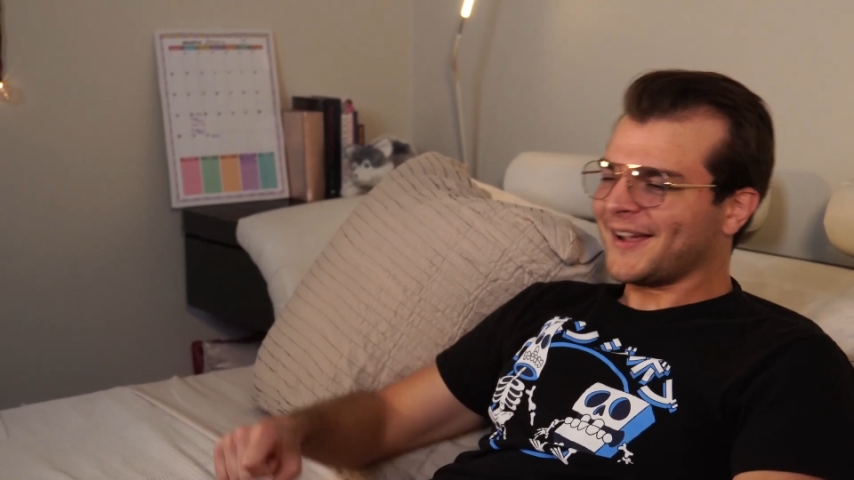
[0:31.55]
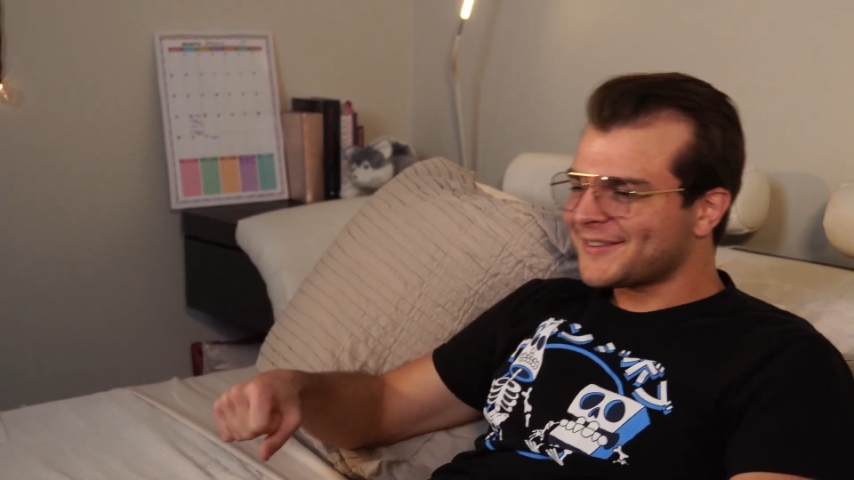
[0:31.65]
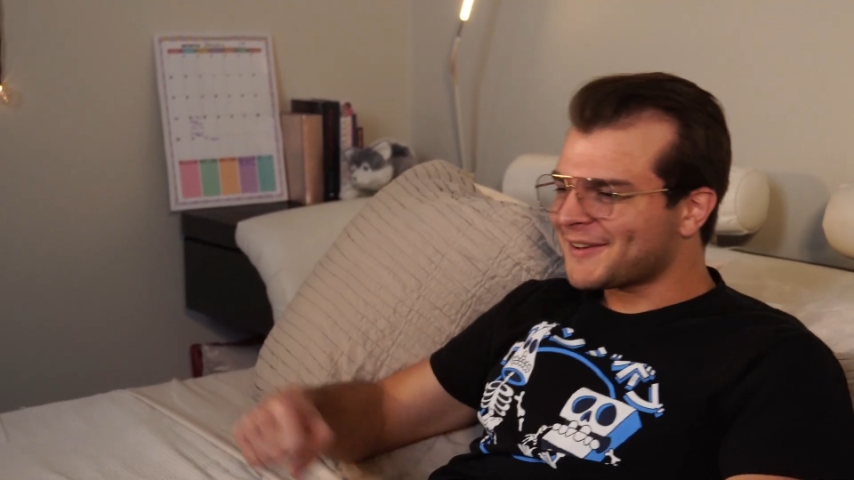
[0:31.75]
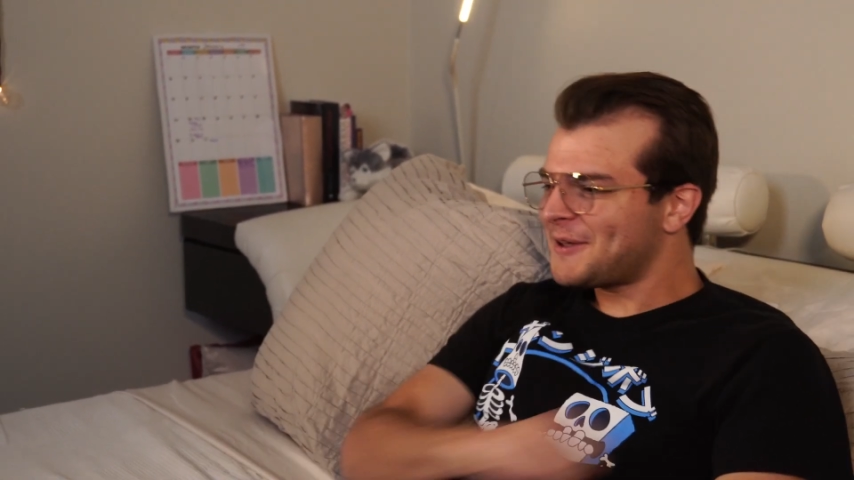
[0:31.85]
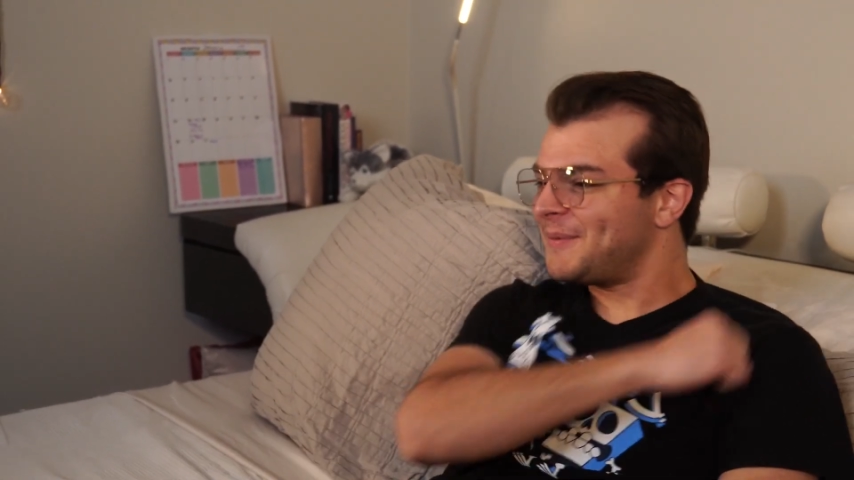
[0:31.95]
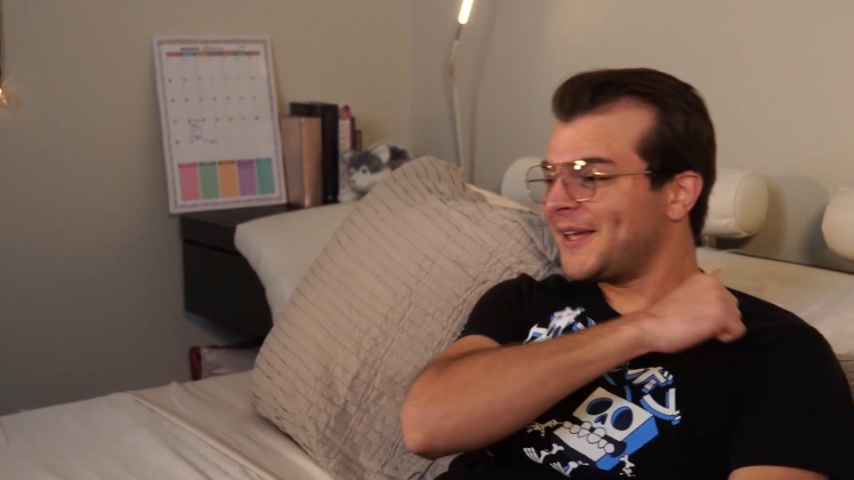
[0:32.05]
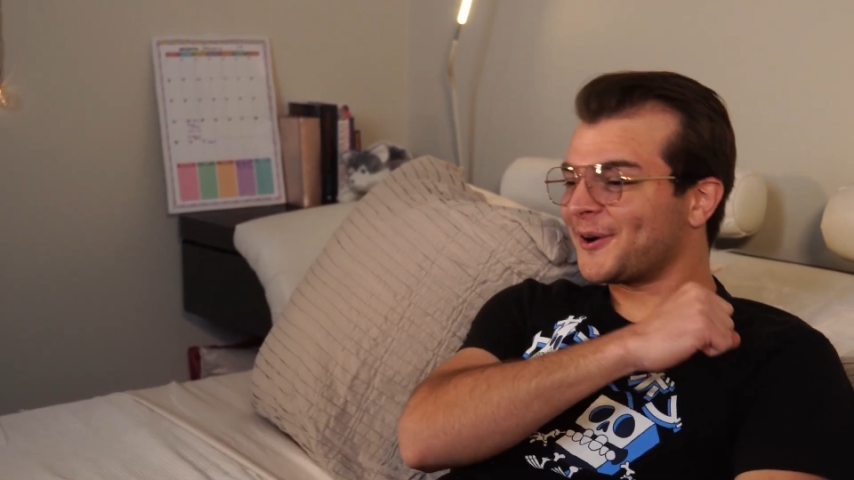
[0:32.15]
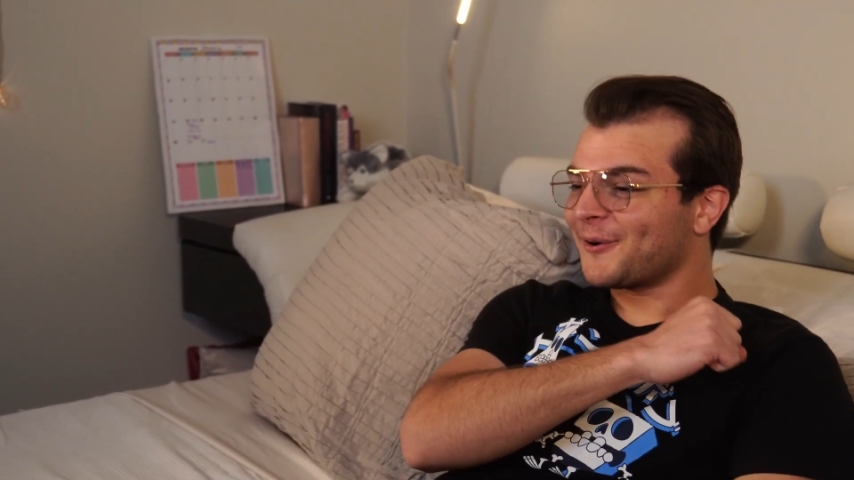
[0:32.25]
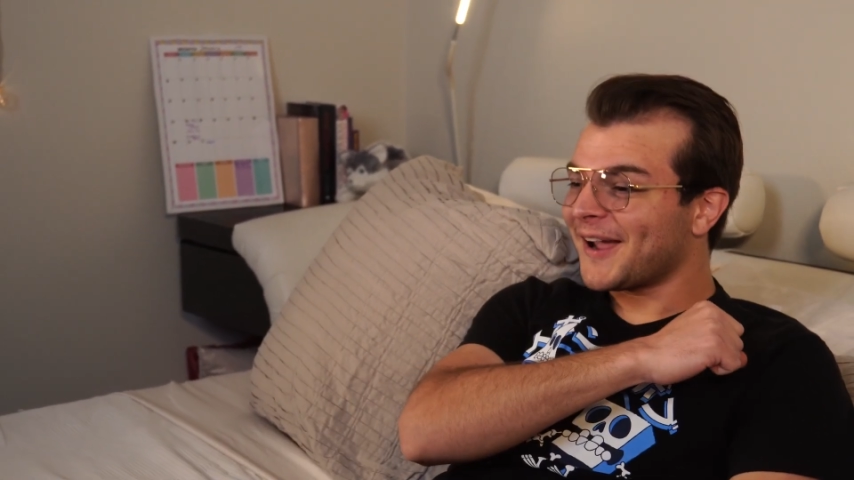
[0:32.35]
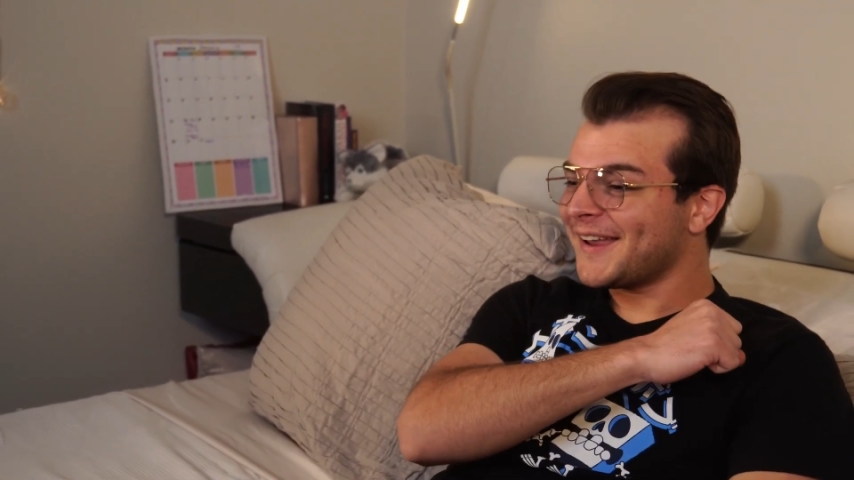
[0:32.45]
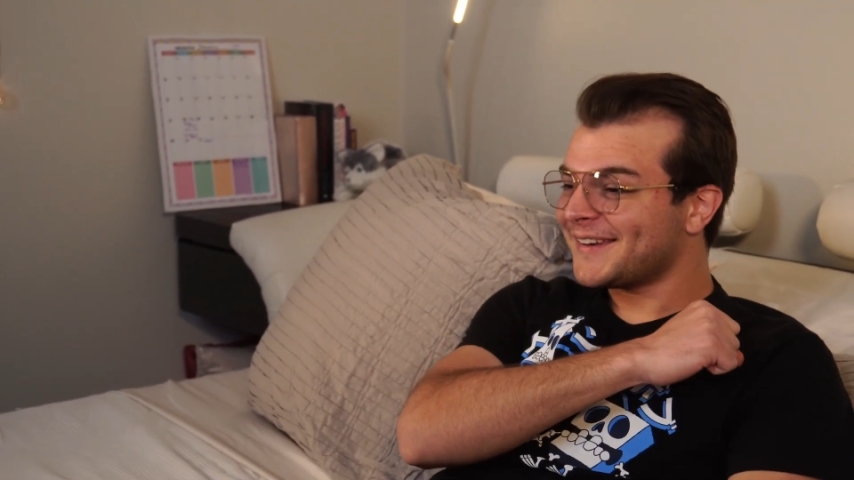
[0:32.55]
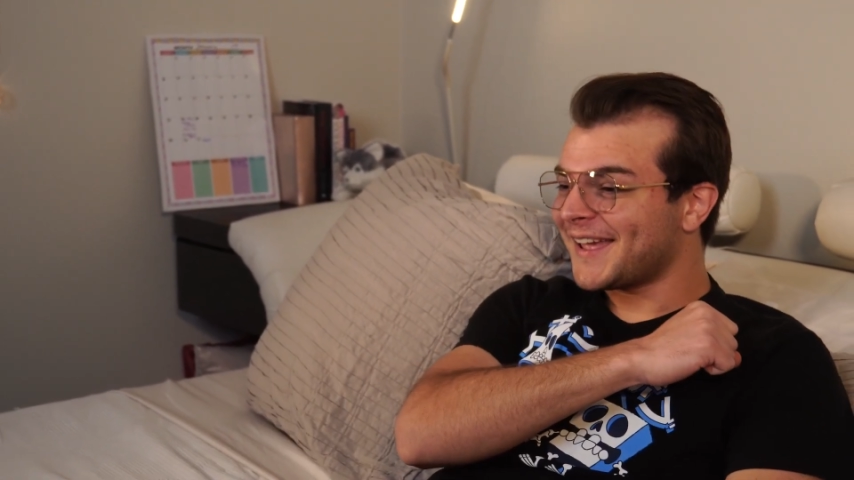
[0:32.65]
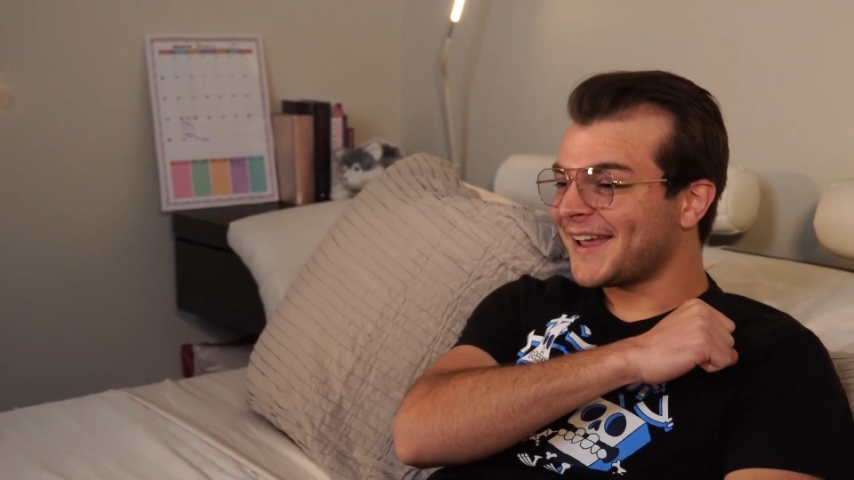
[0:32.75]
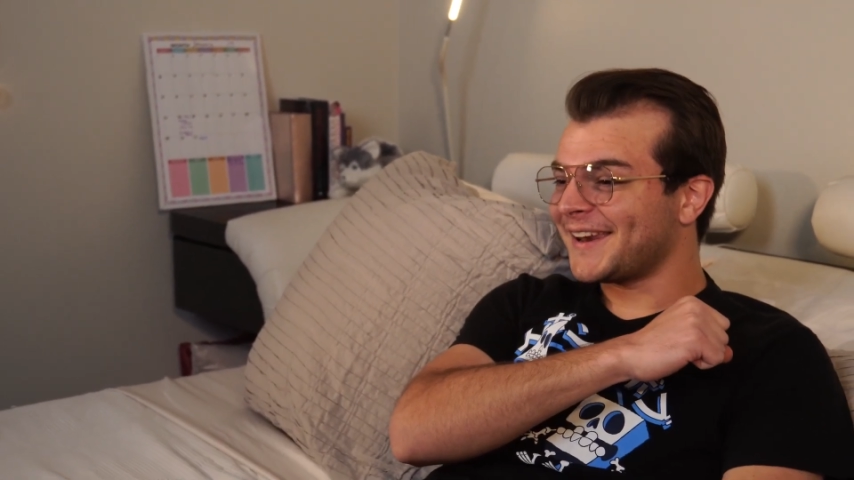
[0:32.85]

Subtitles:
It's gonna be a great day